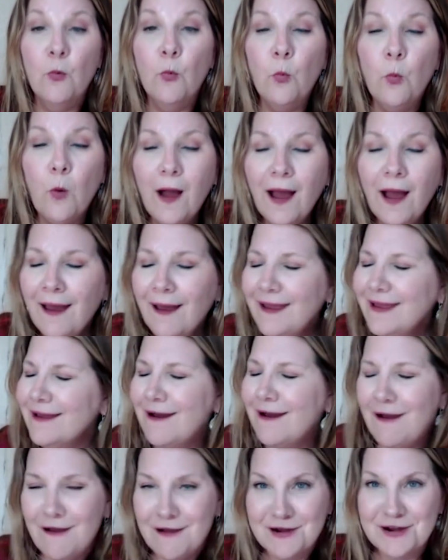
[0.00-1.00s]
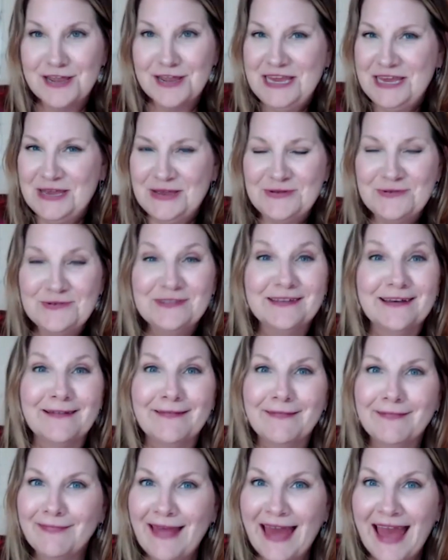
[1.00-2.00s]
Why are you
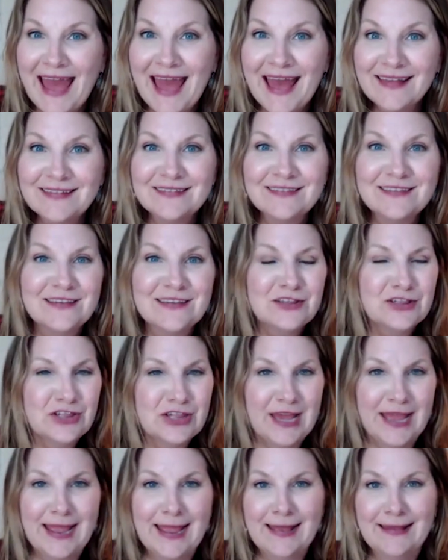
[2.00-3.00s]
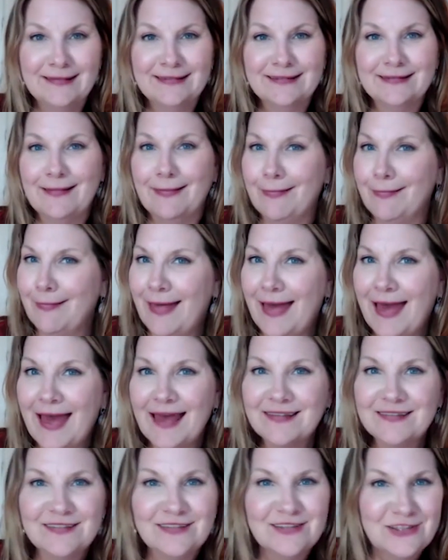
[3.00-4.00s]
the last chance,
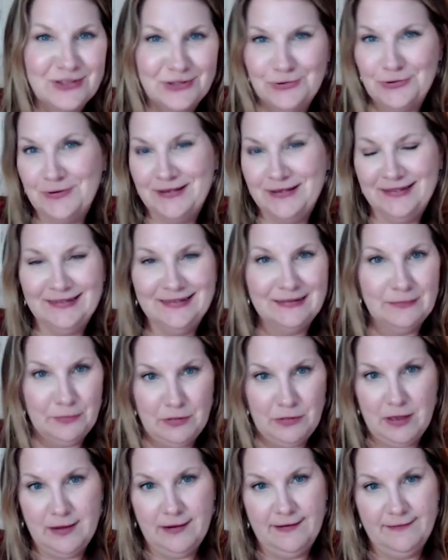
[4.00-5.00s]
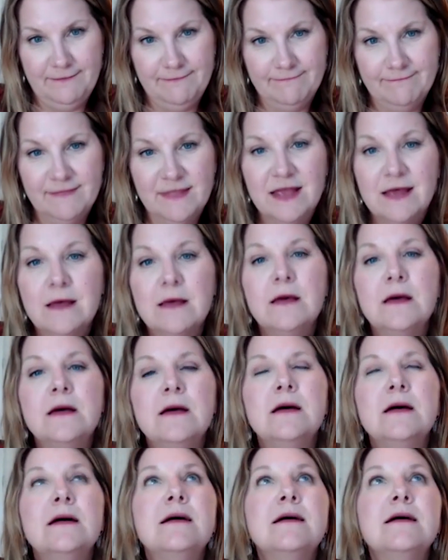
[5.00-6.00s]
last choice supplier?
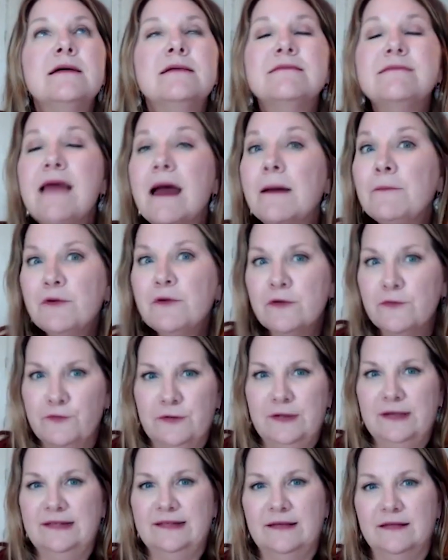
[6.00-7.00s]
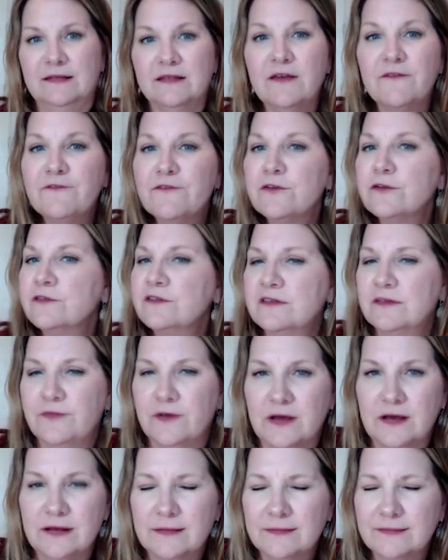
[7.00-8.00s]
Number of reasons. First
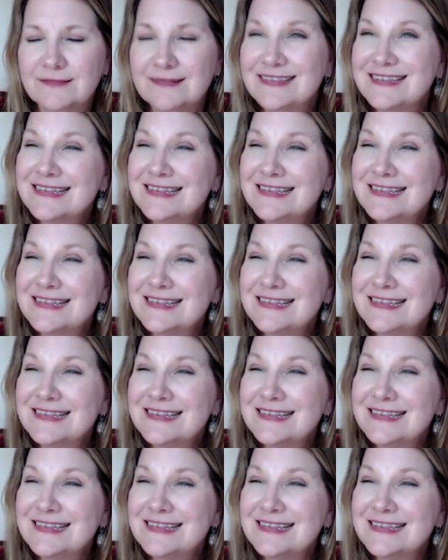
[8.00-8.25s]
of all,